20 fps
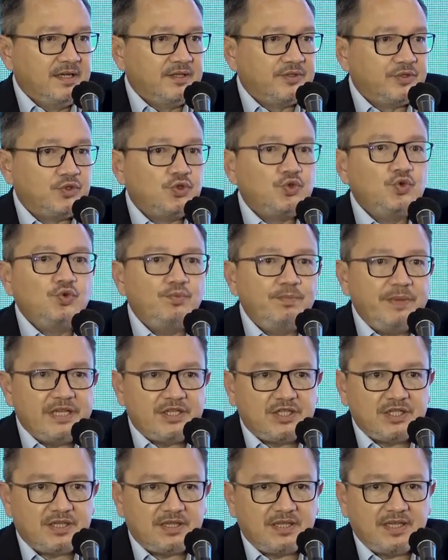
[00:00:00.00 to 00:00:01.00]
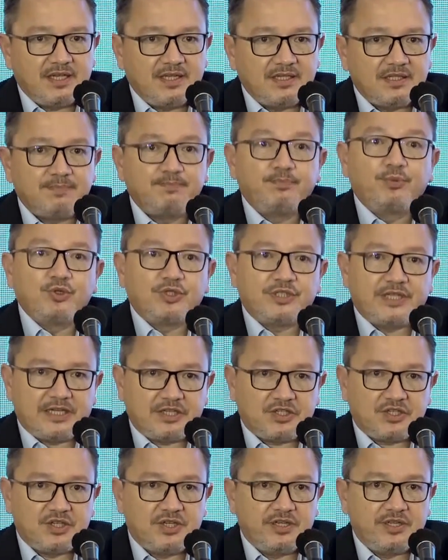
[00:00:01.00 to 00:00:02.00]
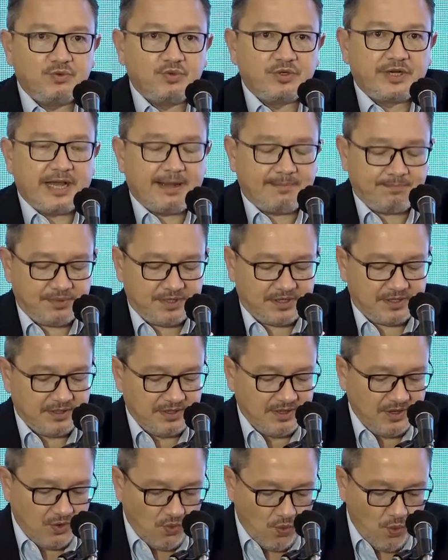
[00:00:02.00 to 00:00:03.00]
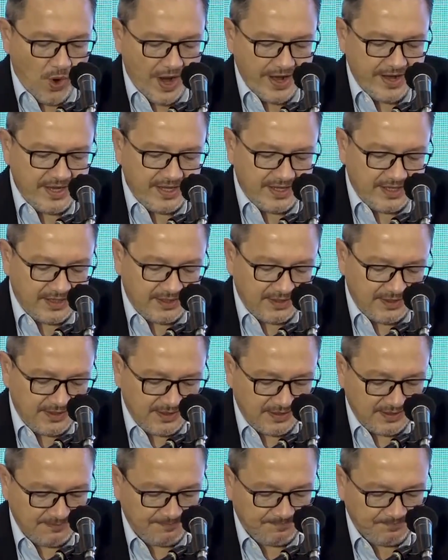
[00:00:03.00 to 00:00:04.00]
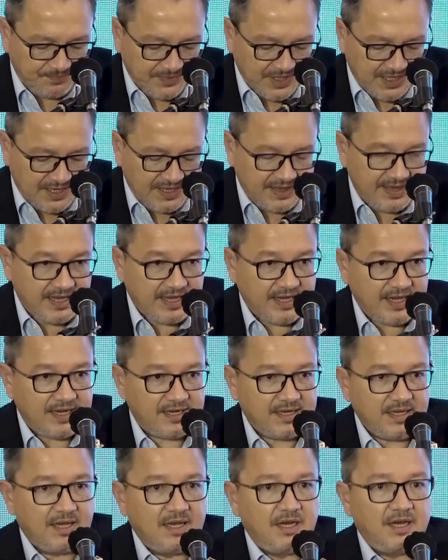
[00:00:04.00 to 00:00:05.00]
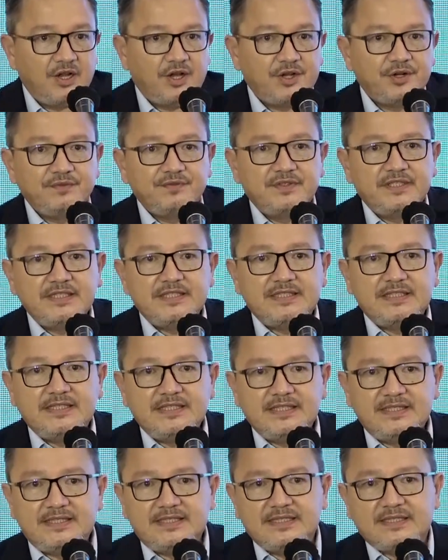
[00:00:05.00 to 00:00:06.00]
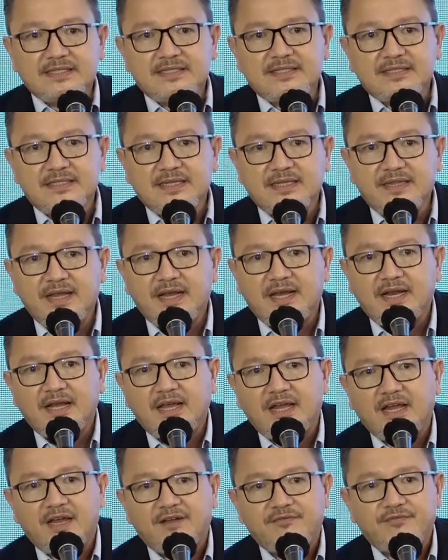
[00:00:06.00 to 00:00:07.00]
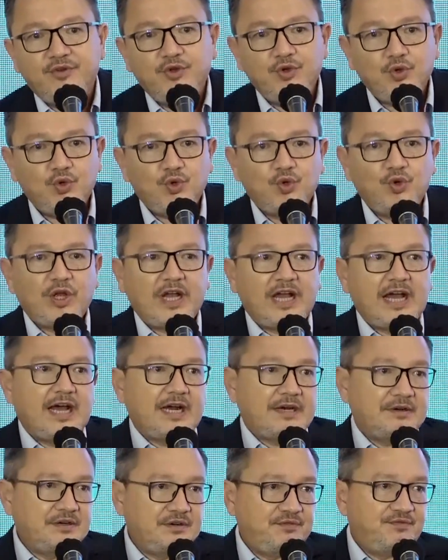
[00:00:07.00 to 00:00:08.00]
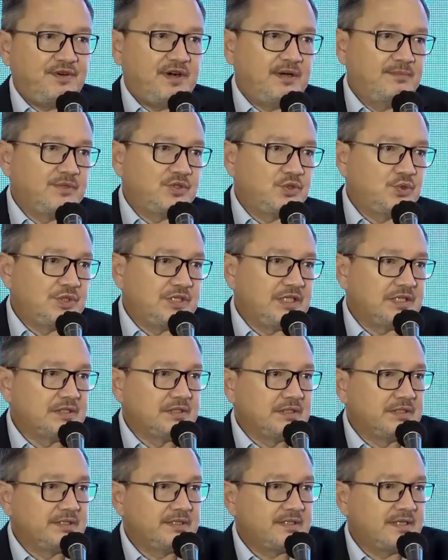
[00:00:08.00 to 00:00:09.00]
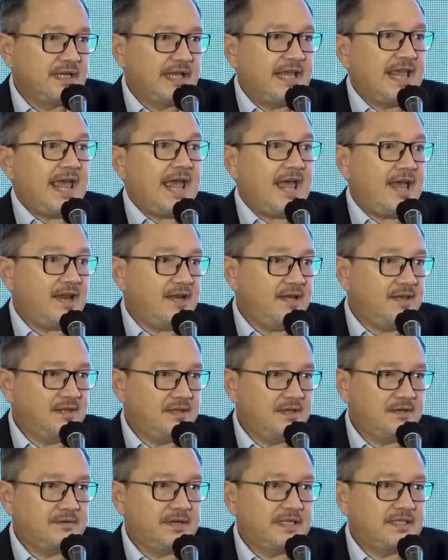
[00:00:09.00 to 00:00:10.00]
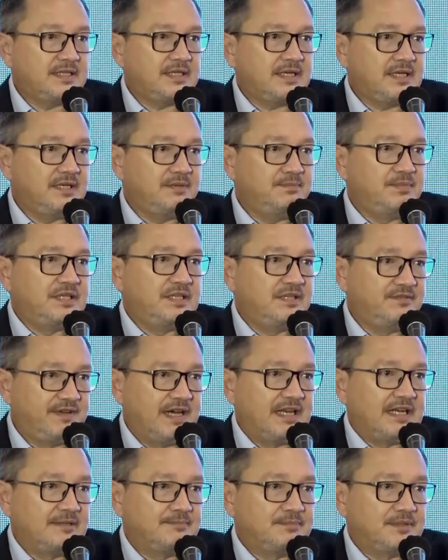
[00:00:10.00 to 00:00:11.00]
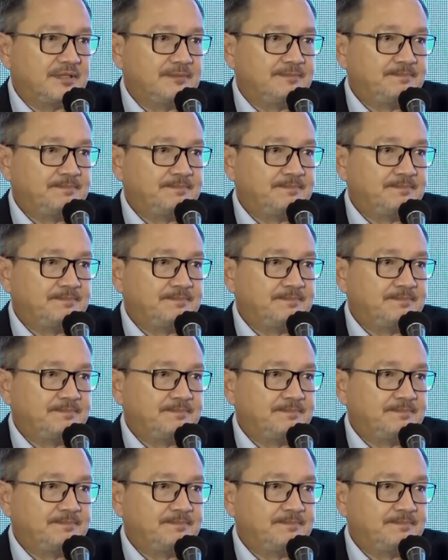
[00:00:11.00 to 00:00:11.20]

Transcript: 2 major things potentially would happen. One is that a lot of diseases that have no current pharmaceuticals can theoretically be developed.